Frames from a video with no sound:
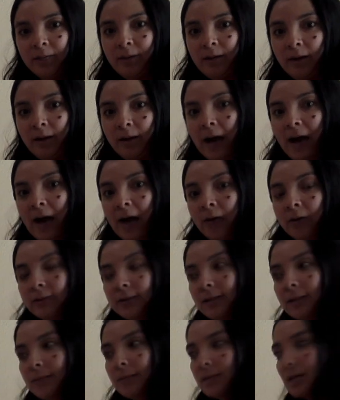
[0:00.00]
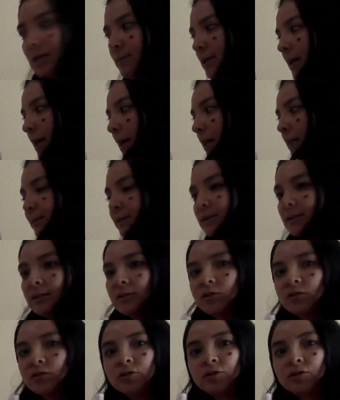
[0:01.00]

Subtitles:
about how sometimes it helps us